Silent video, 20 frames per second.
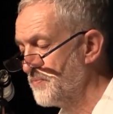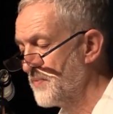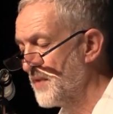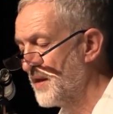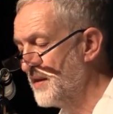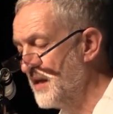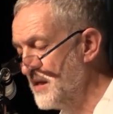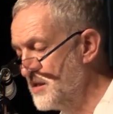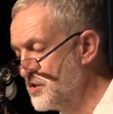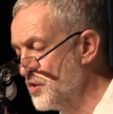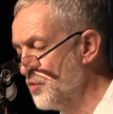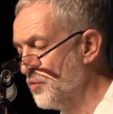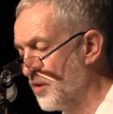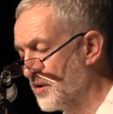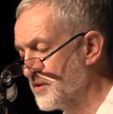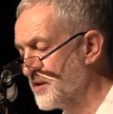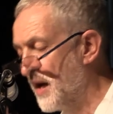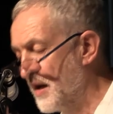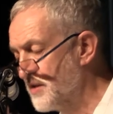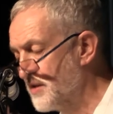They do
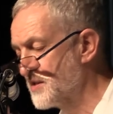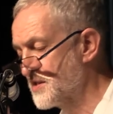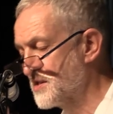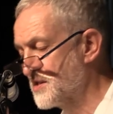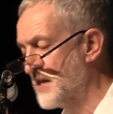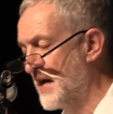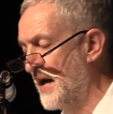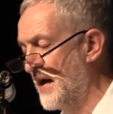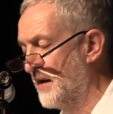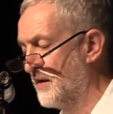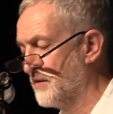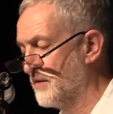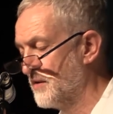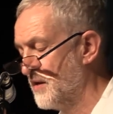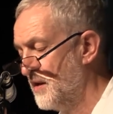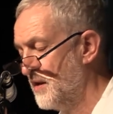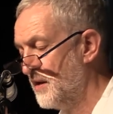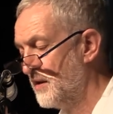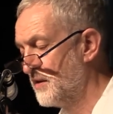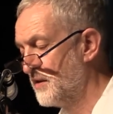not understand
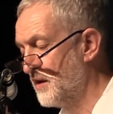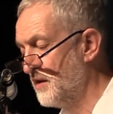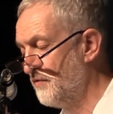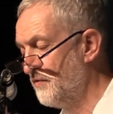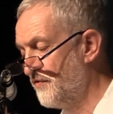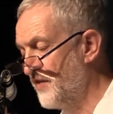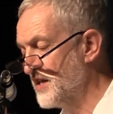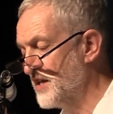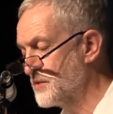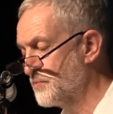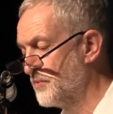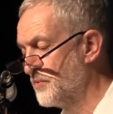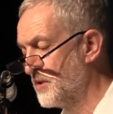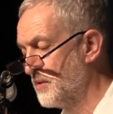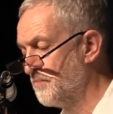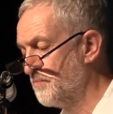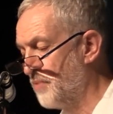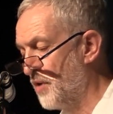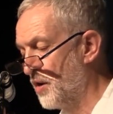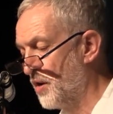that investment
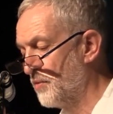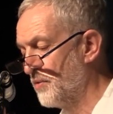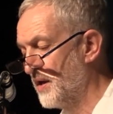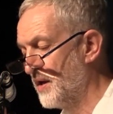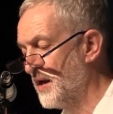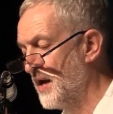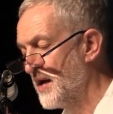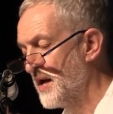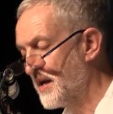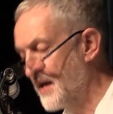and borrowing